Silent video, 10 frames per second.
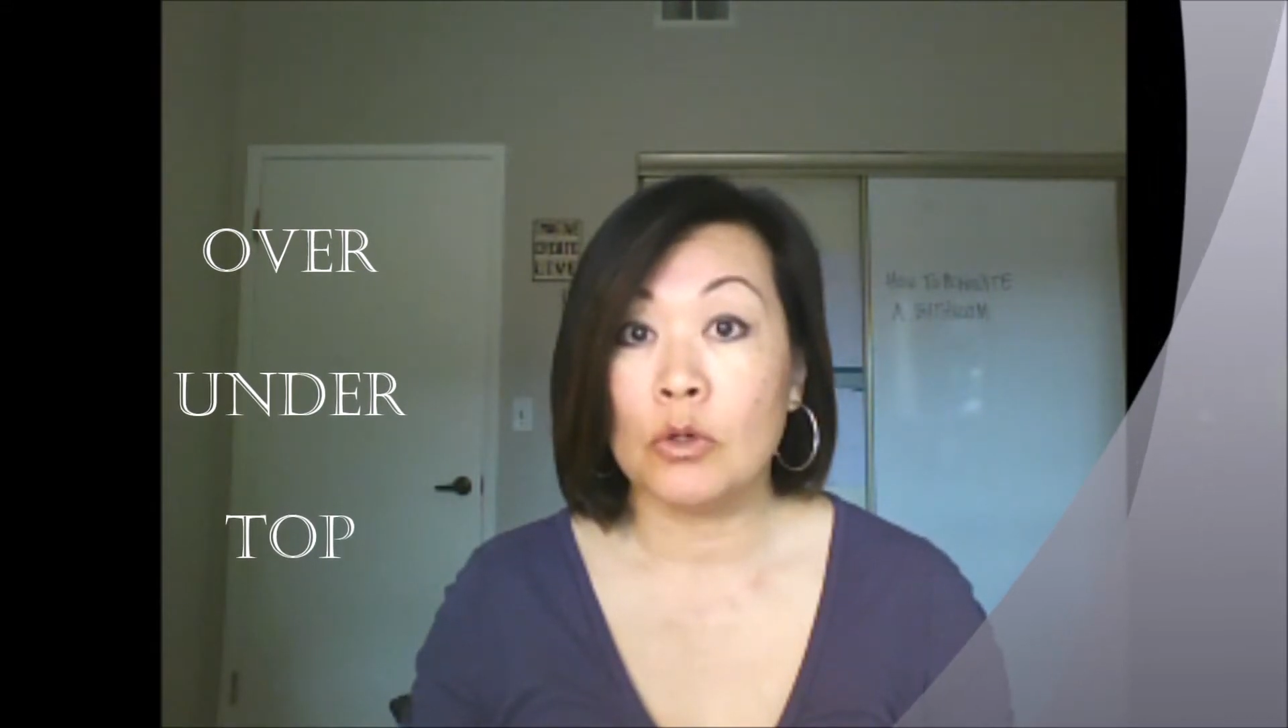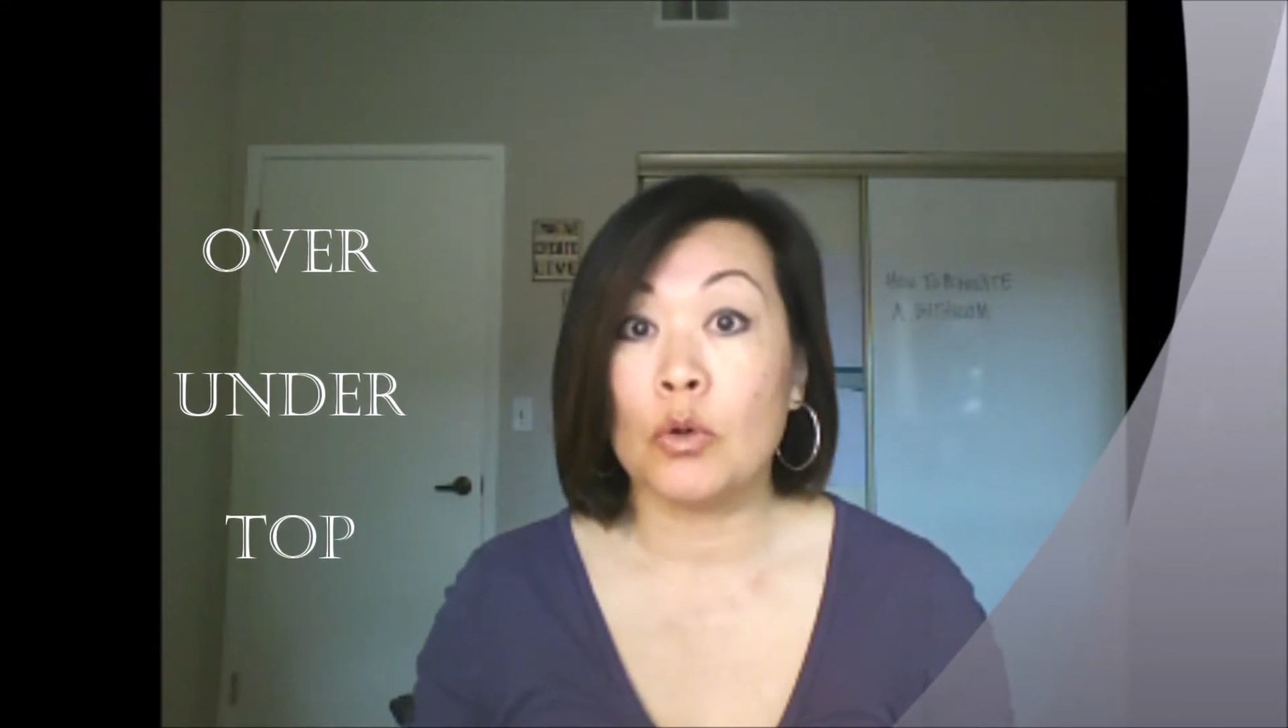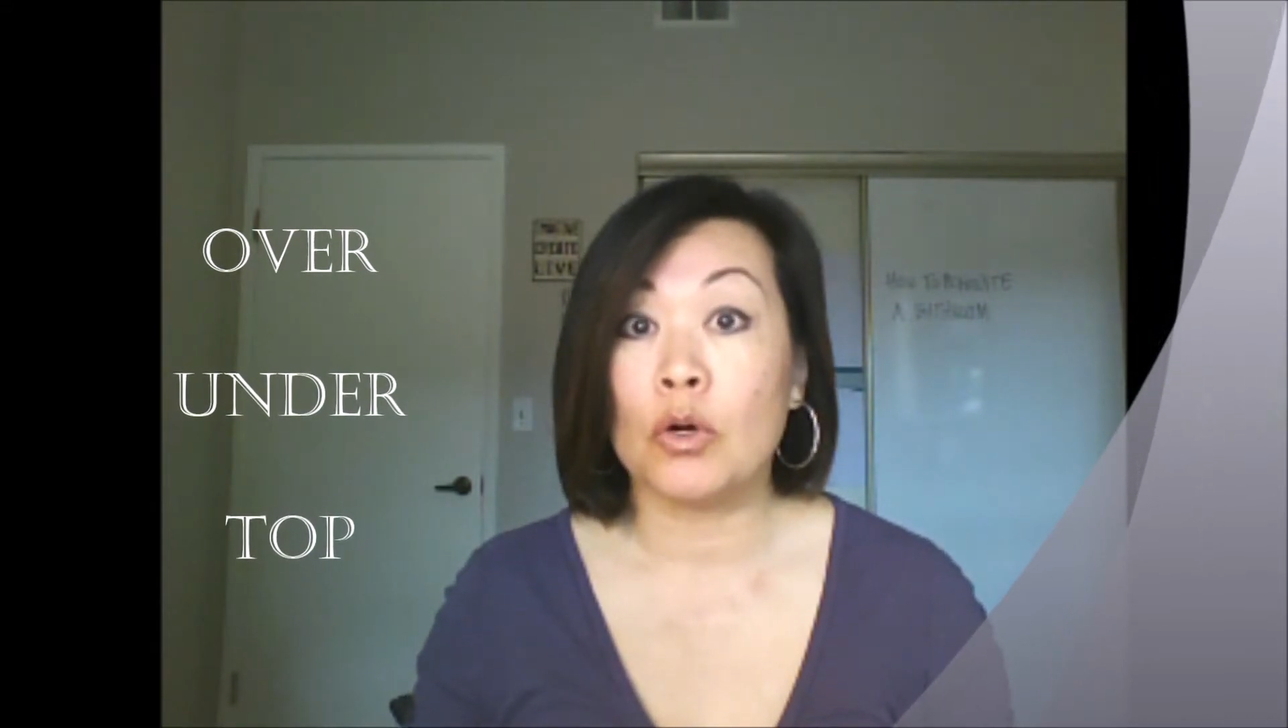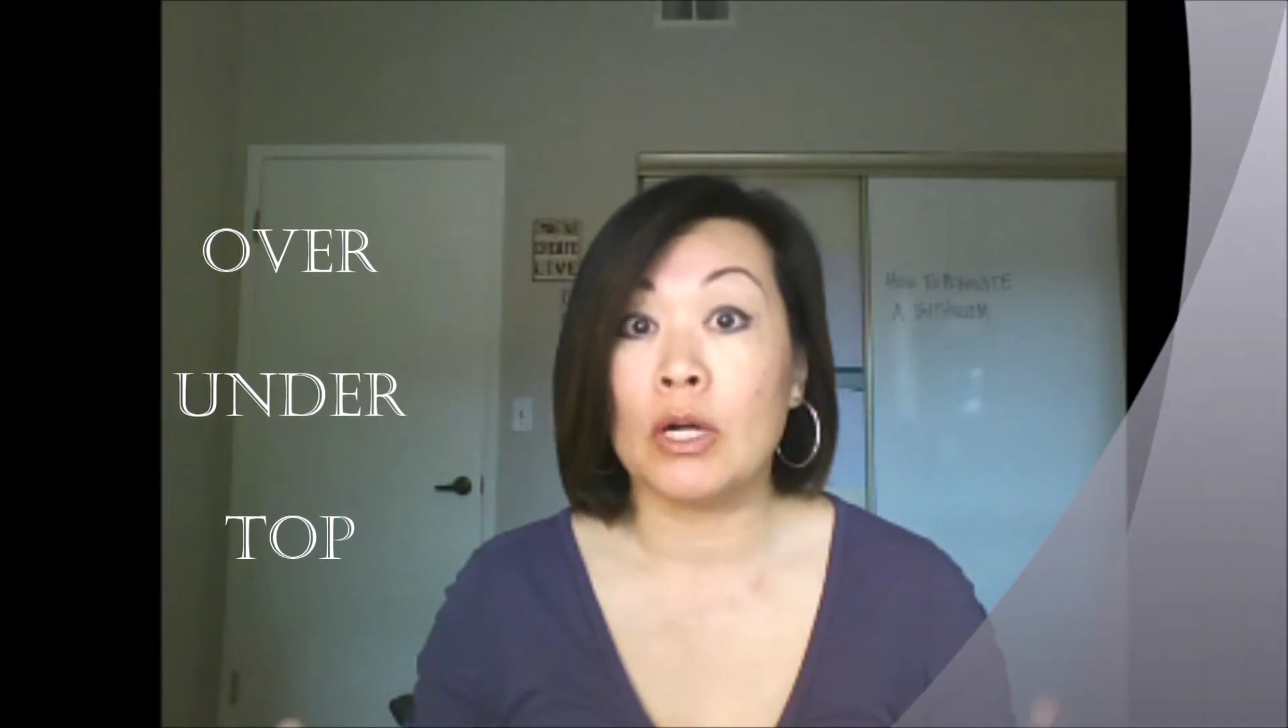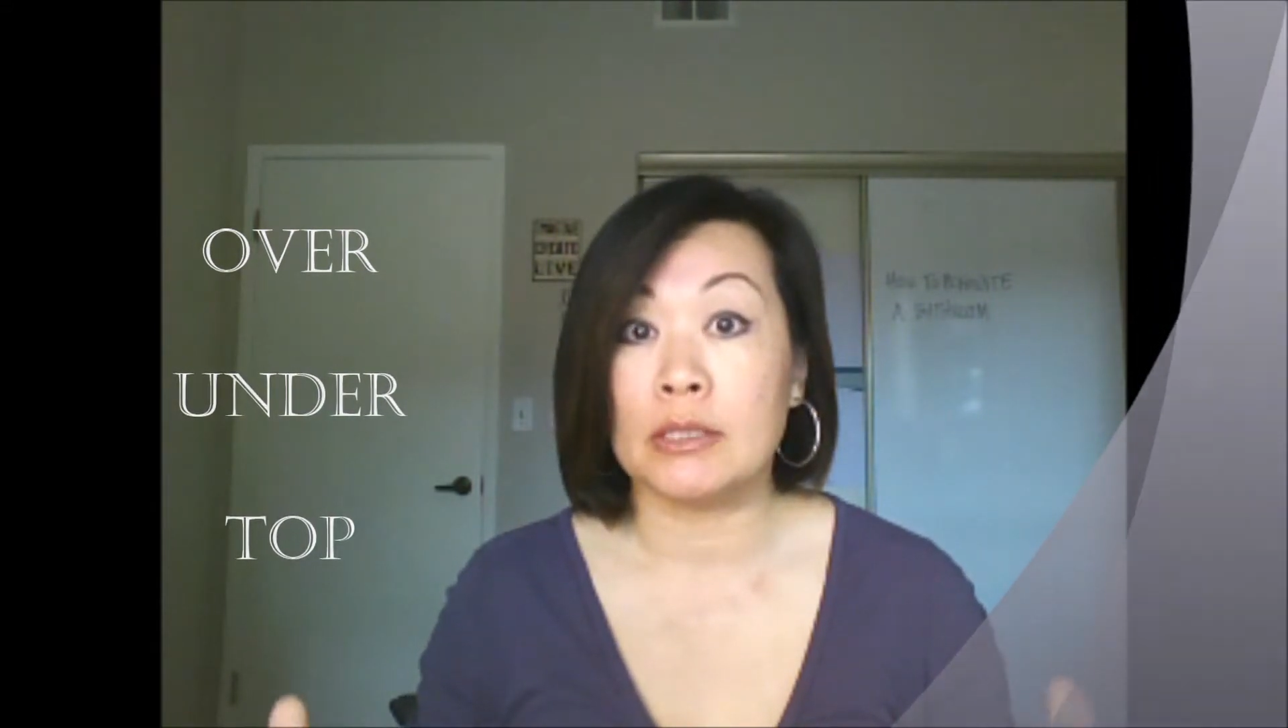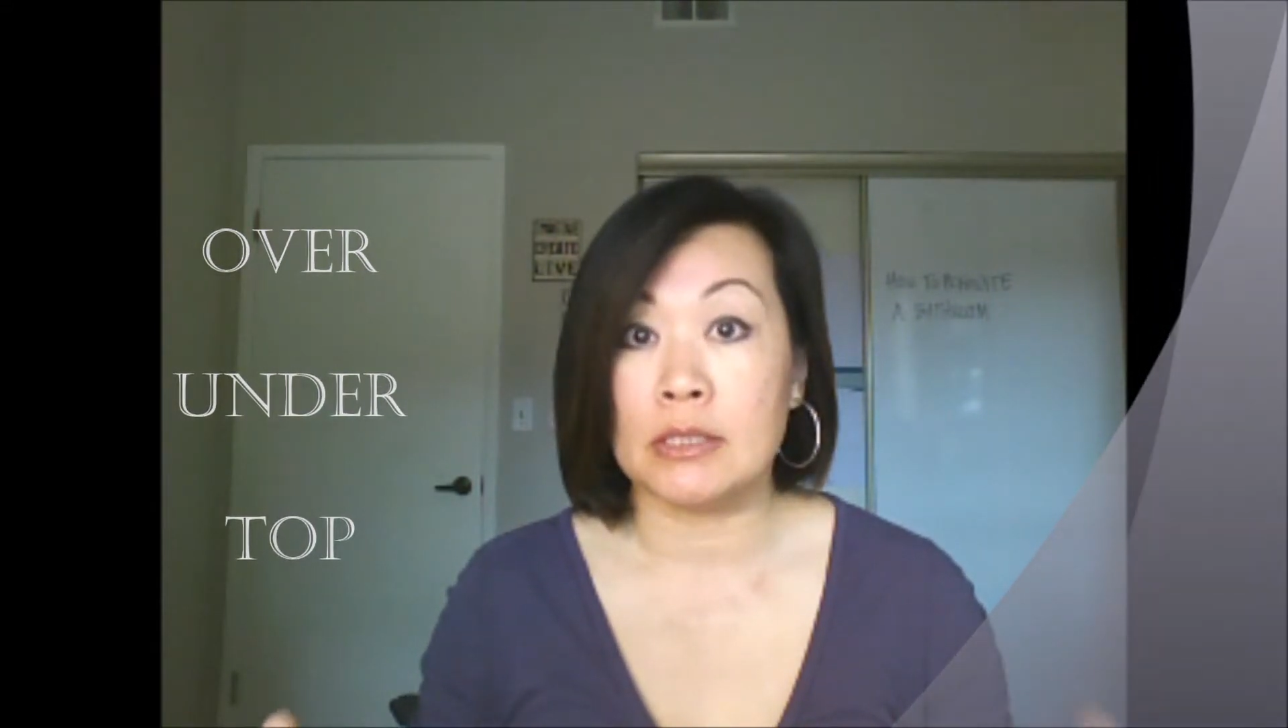or a